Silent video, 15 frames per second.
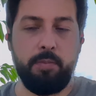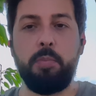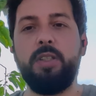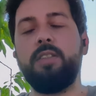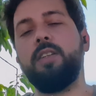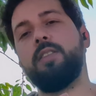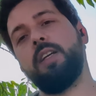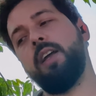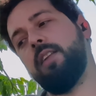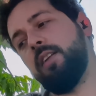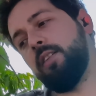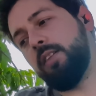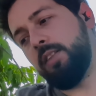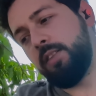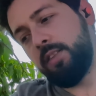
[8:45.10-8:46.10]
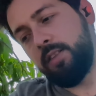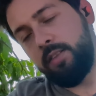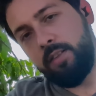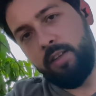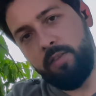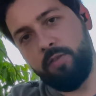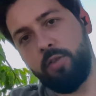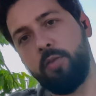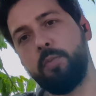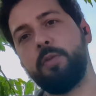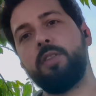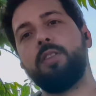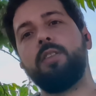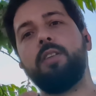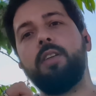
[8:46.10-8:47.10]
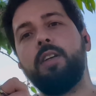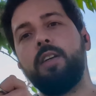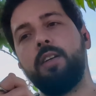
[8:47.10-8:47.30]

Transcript: Business Analyst, DevOps,